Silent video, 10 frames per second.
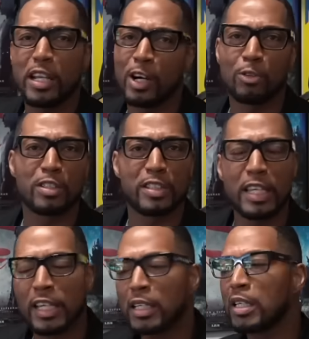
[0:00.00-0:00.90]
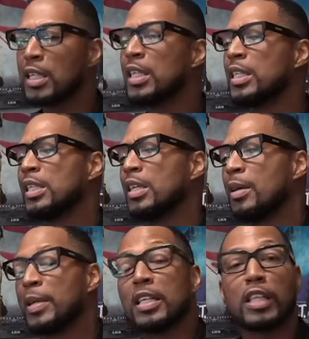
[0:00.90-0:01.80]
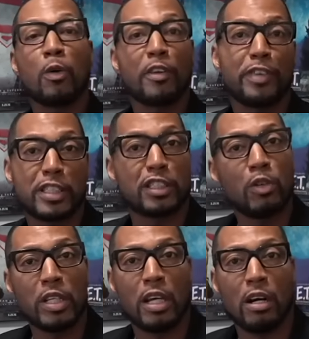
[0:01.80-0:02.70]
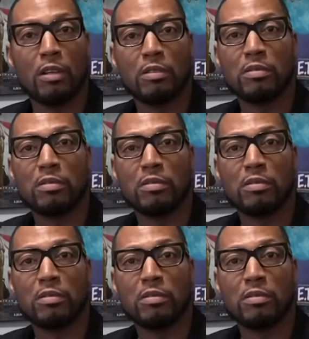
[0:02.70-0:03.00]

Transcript: Go see it, because they work for the studio.